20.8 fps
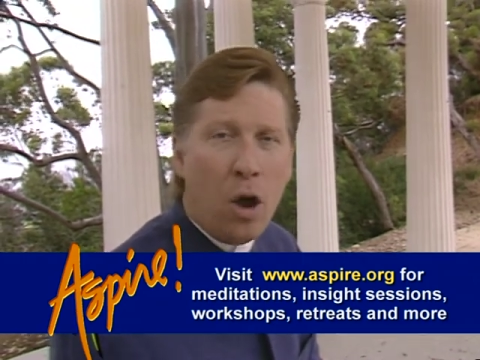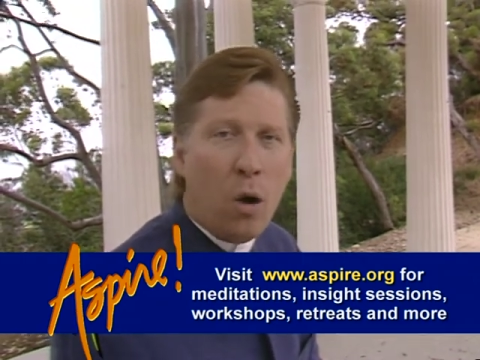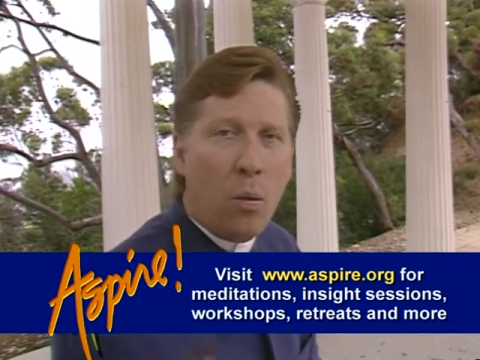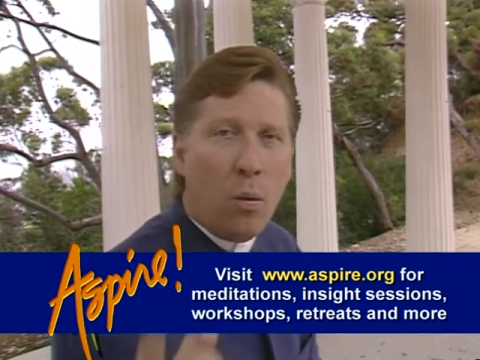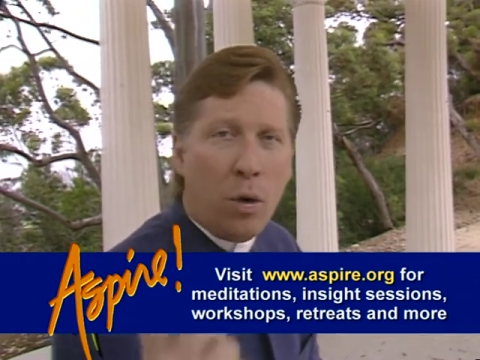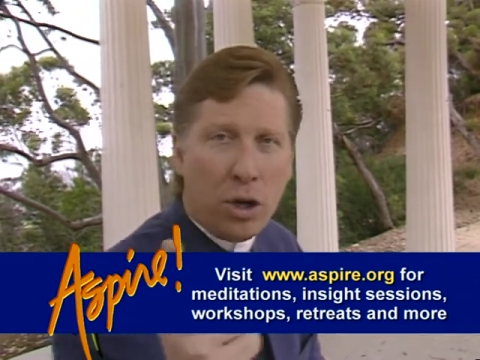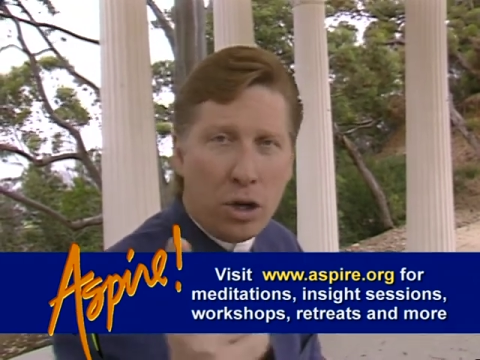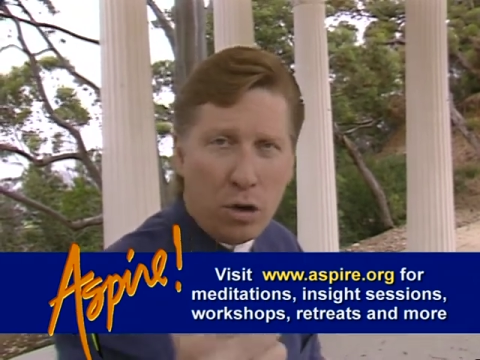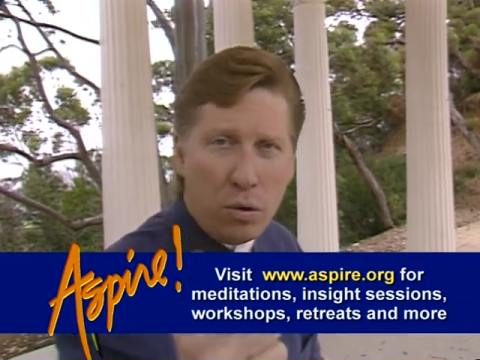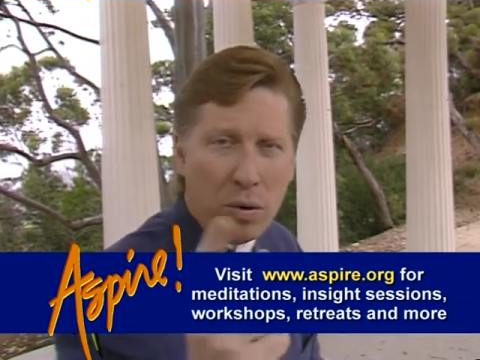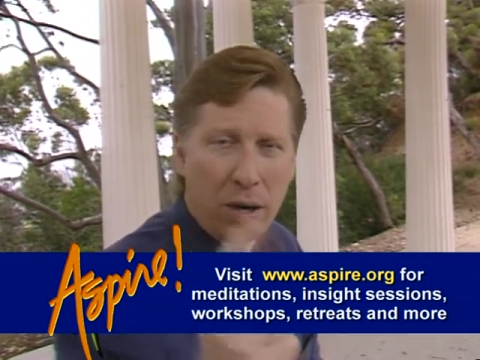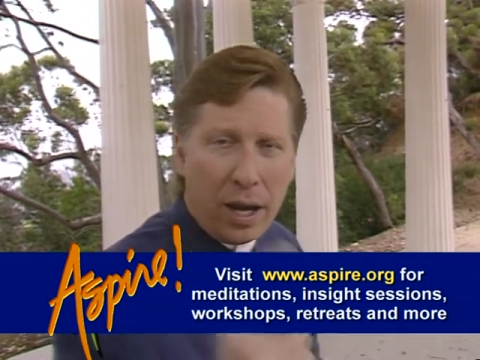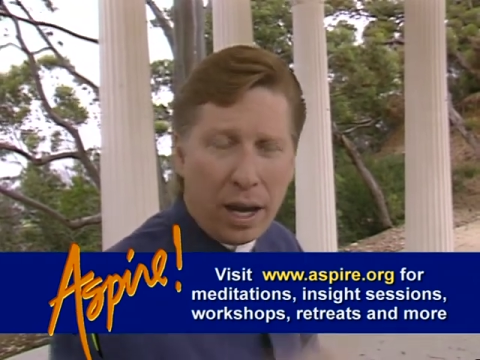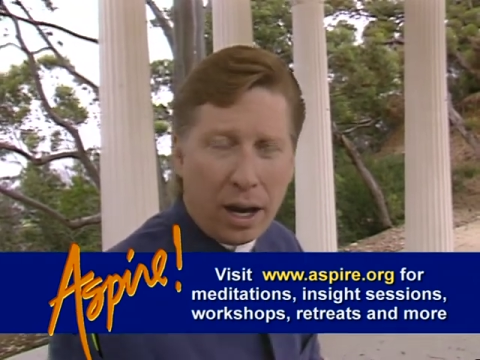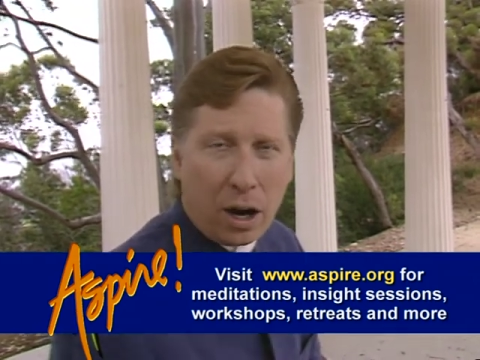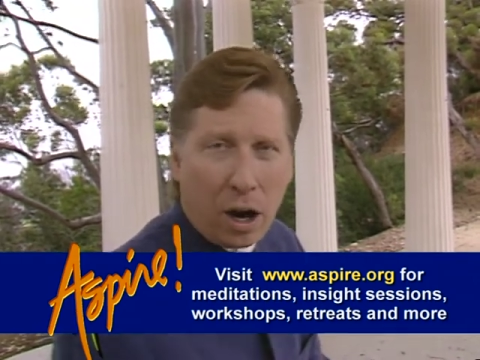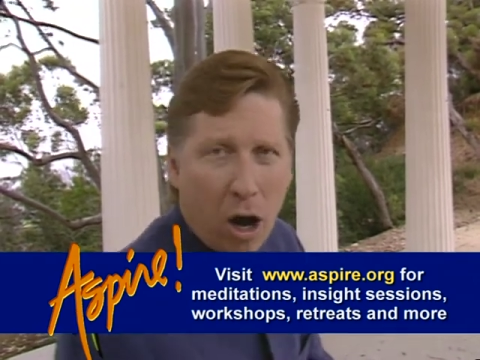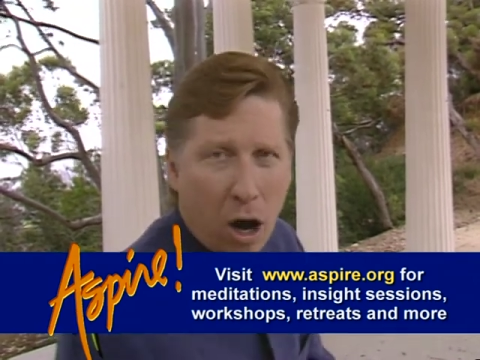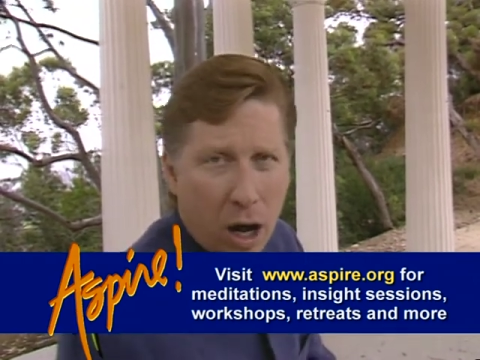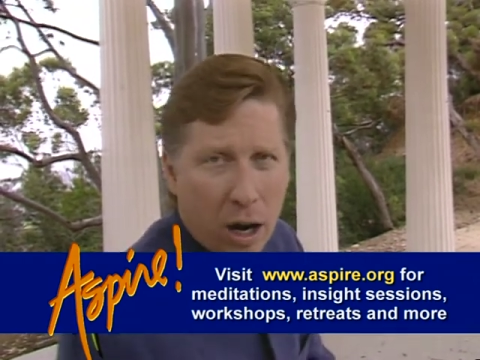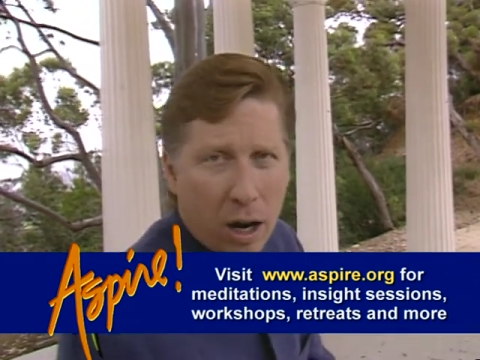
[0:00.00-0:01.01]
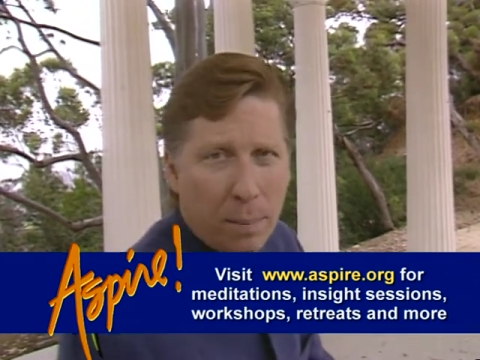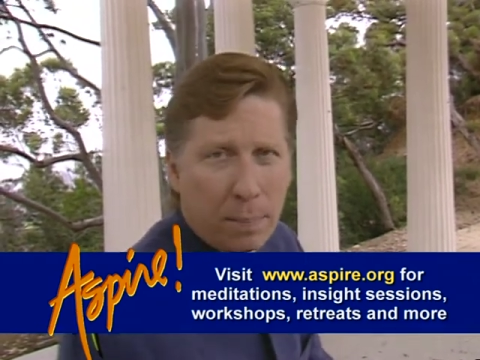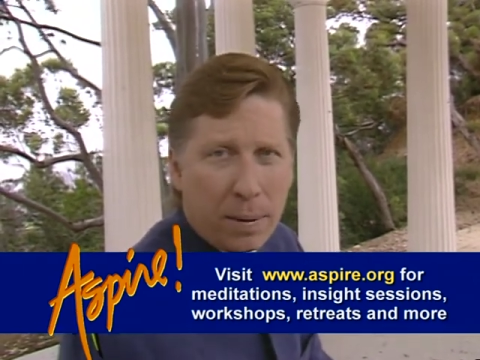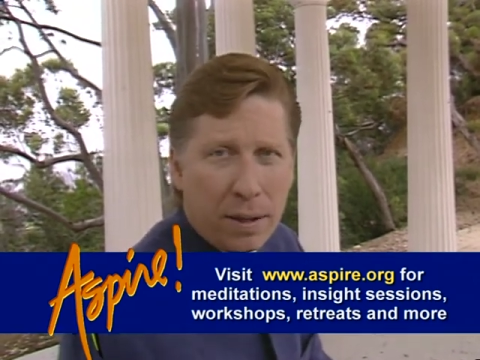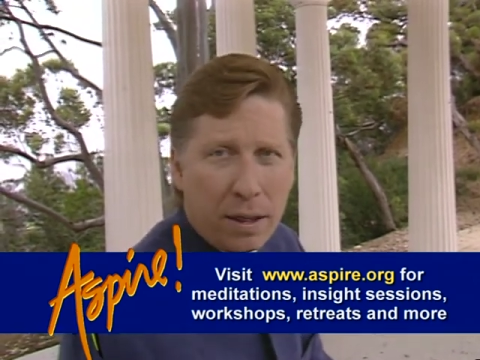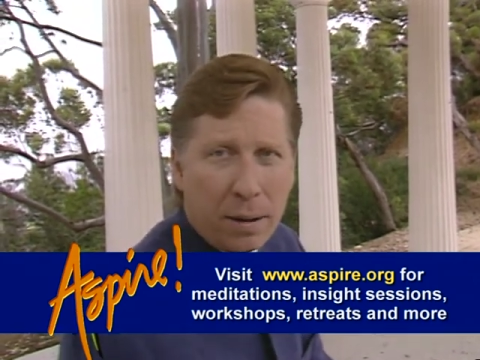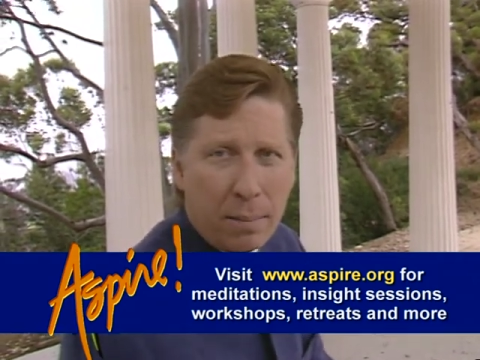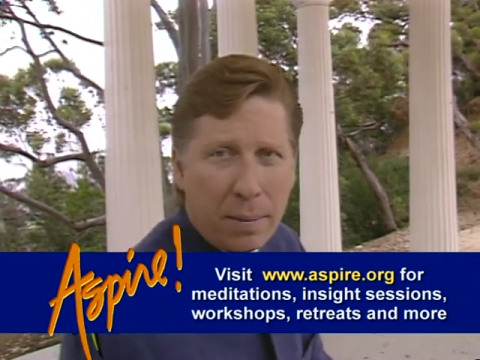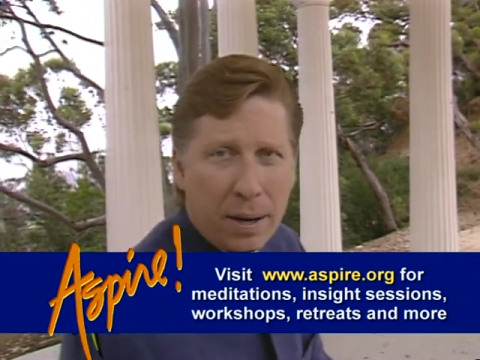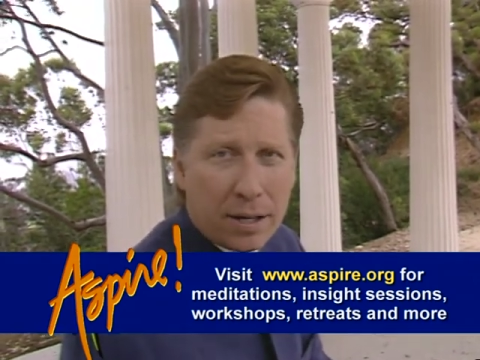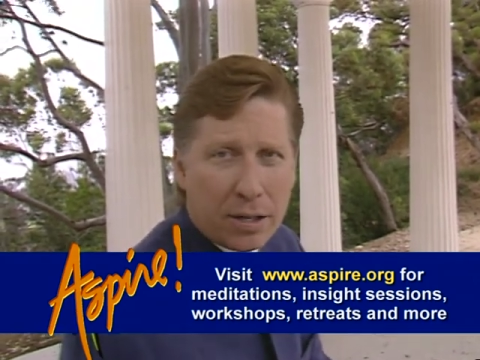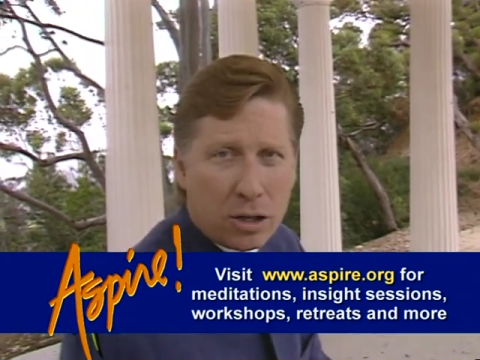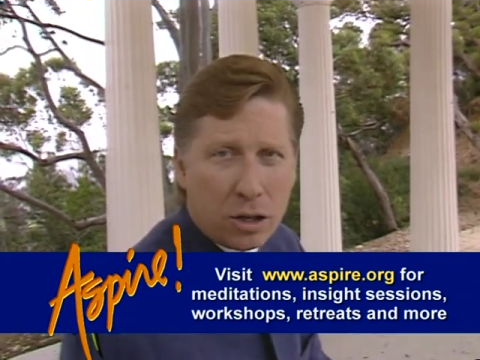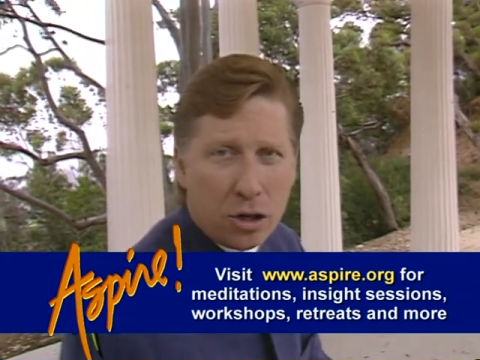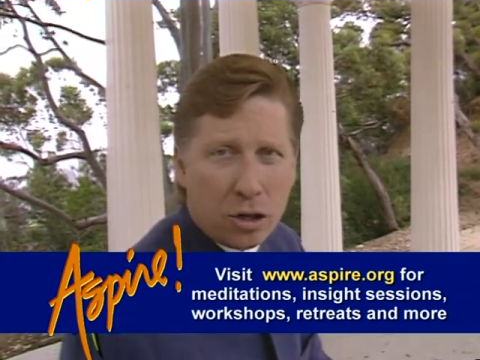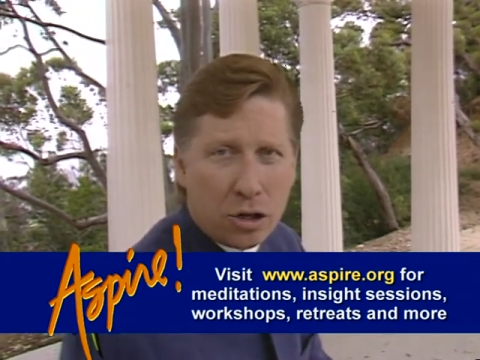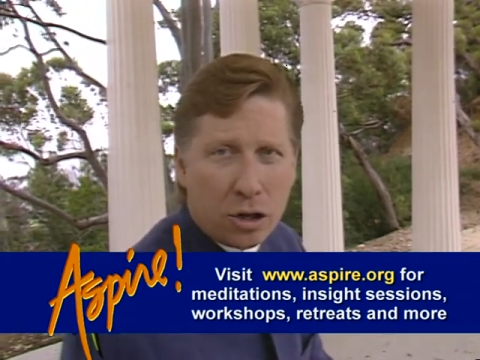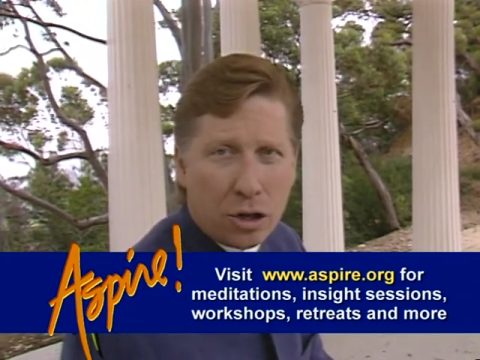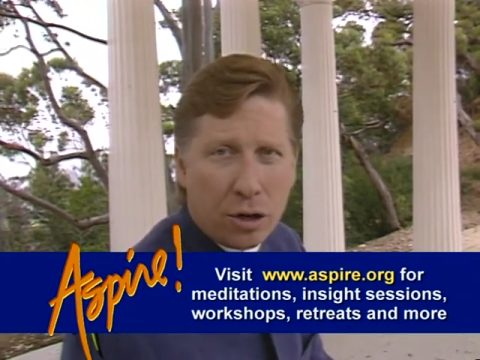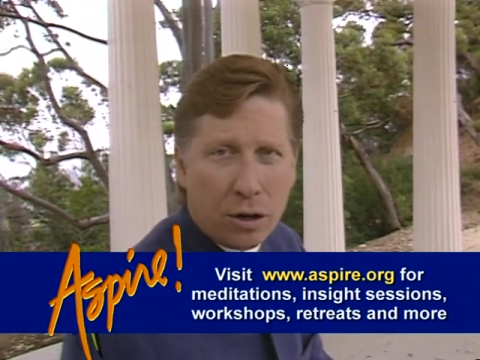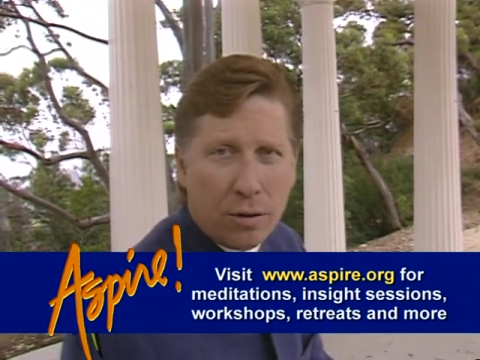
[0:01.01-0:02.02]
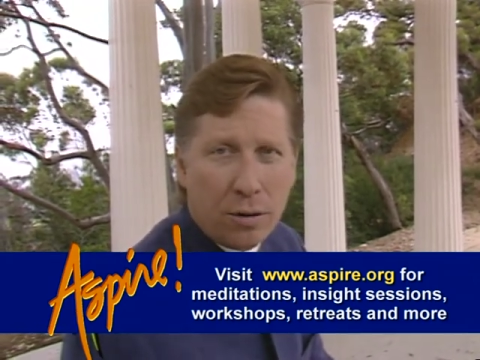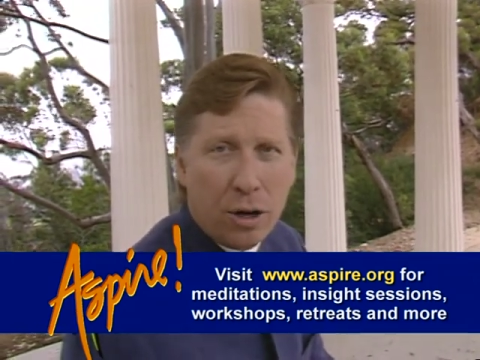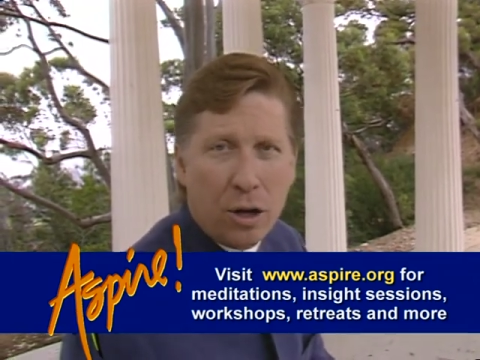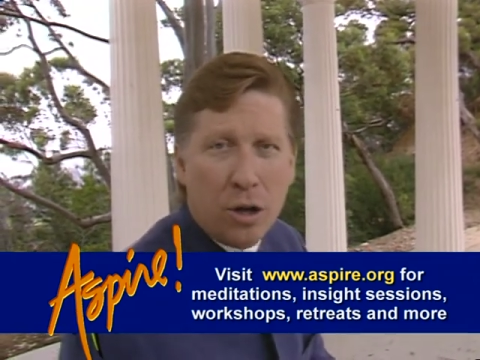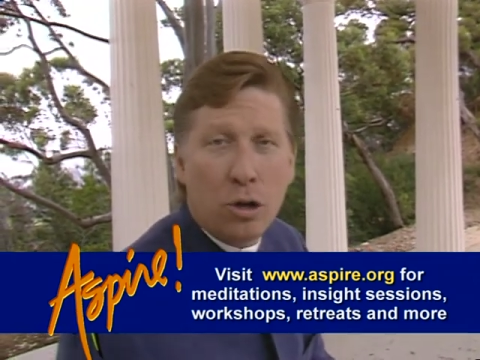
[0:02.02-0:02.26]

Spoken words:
When you get caught up in the messenger,